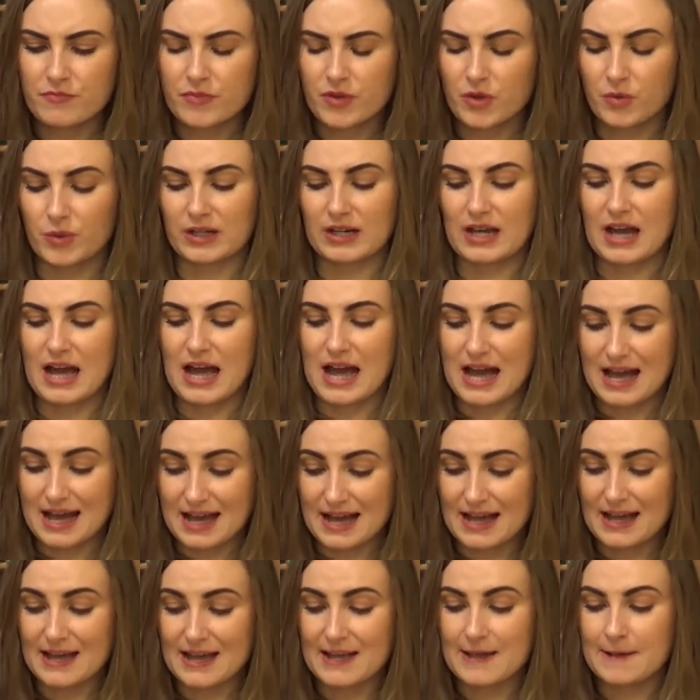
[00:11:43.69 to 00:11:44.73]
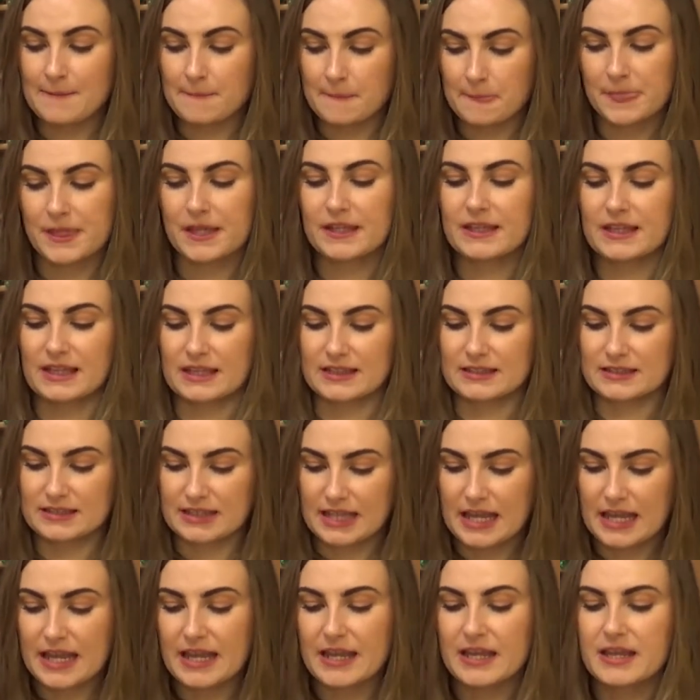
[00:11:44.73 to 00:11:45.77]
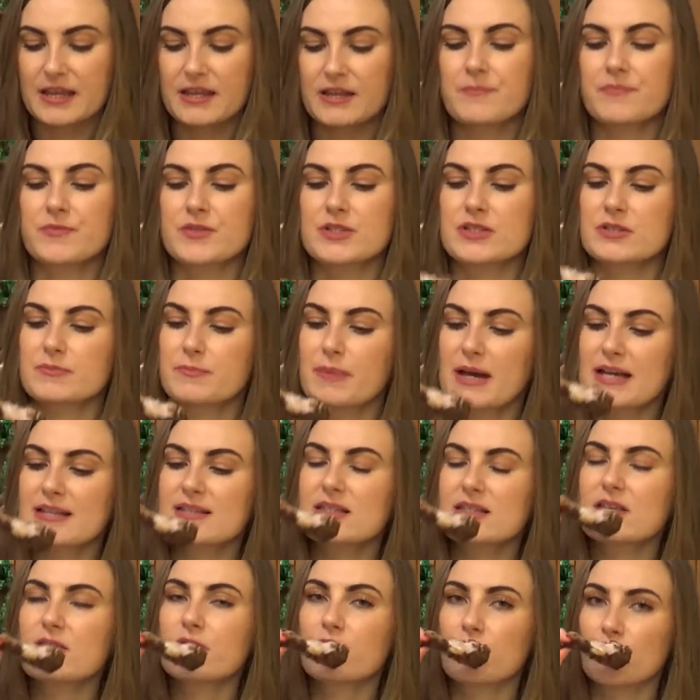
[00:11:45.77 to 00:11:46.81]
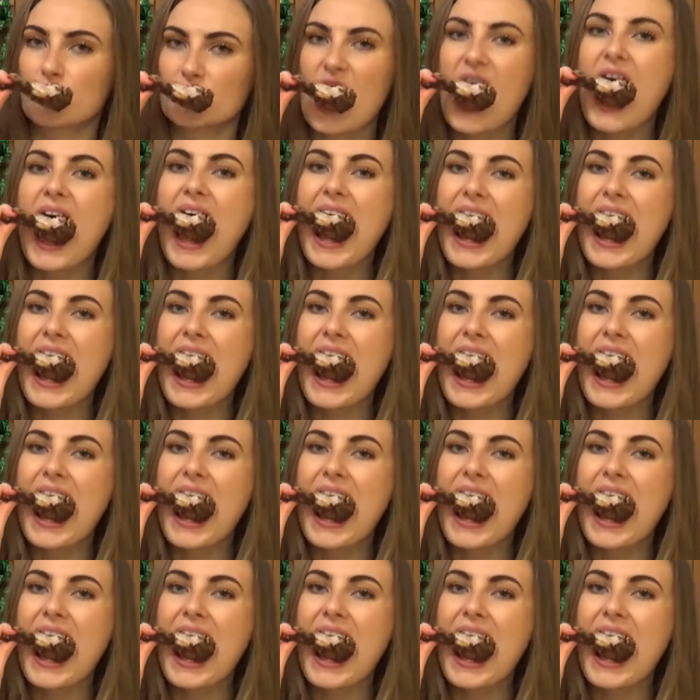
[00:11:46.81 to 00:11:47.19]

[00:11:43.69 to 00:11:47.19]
when I can take the spicy food,